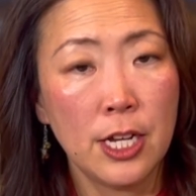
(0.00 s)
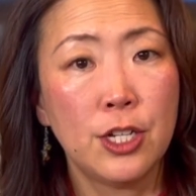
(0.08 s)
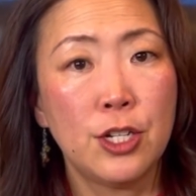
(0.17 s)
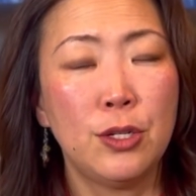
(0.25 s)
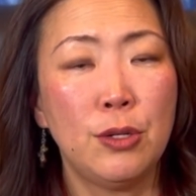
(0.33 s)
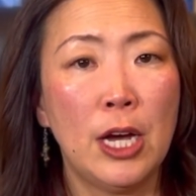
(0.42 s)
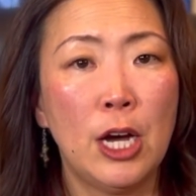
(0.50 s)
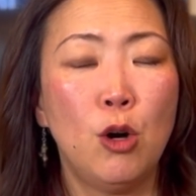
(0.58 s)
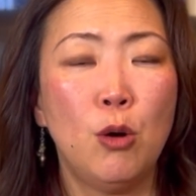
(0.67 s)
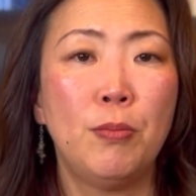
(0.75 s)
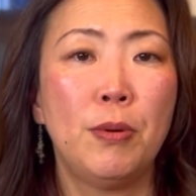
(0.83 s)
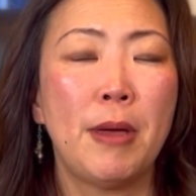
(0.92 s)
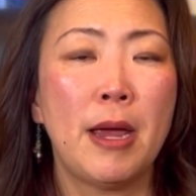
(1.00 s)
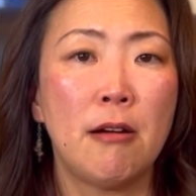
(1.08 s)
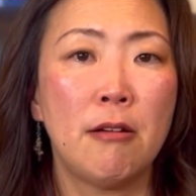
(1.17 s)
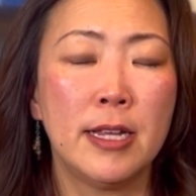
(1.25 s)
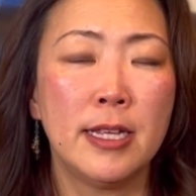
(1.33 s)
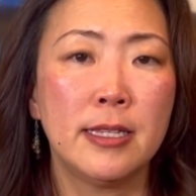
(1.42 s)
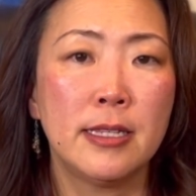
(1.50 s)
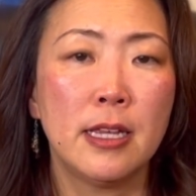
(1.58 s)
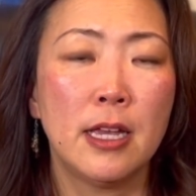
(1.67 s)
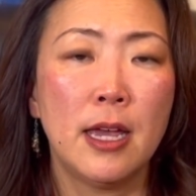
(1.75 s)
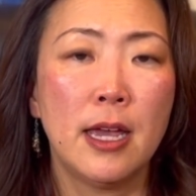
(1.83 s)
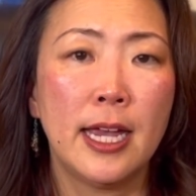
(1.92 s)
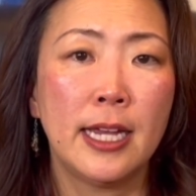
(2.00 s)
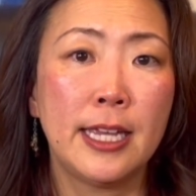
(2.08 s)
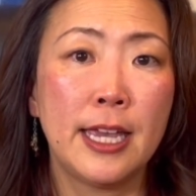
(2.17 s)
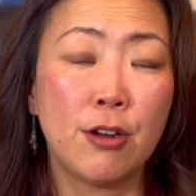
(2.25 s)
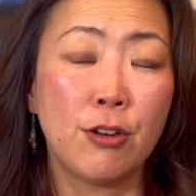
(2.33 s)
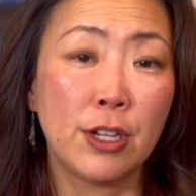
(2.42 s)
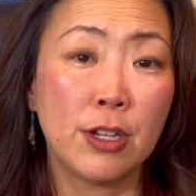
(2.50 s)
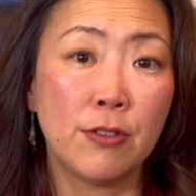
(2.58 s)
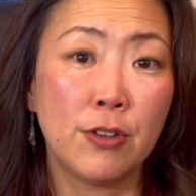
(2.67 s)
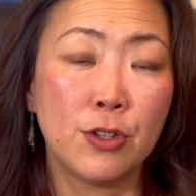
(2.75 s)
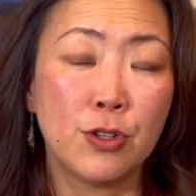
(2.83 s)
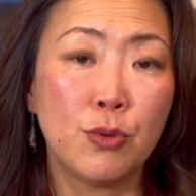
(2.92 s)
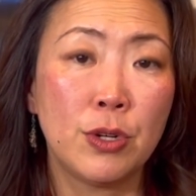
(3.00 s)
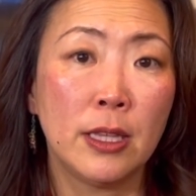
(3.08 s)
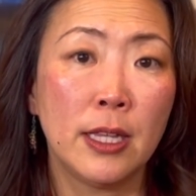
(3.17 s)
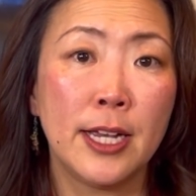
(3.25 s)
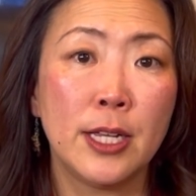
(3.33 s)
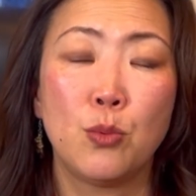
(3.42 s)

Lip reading: to help parents and caregivers realize